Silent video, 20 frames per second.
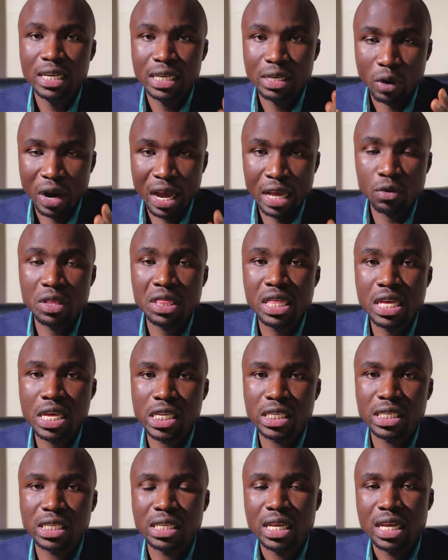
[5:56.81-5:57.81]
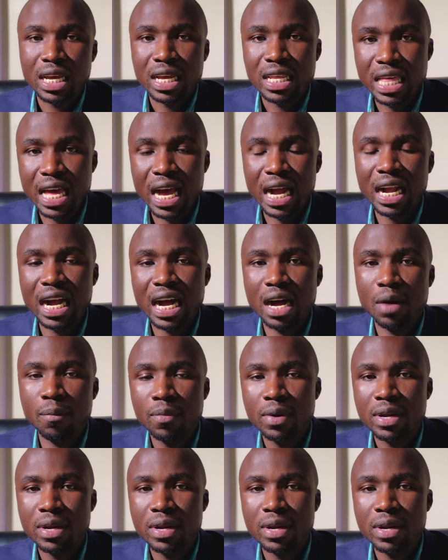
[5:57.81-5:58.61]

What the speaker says: And with these, there come